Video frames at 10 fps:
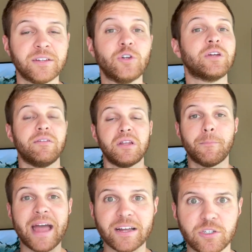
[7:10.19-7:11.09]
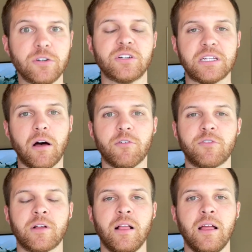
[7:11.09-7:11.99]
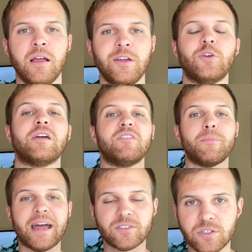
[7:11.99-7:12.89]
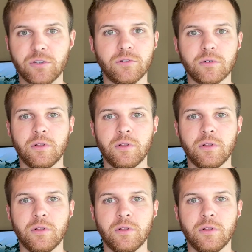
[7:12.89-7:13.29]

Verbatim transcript: You're giving it back to yourself. You're giving it back to you.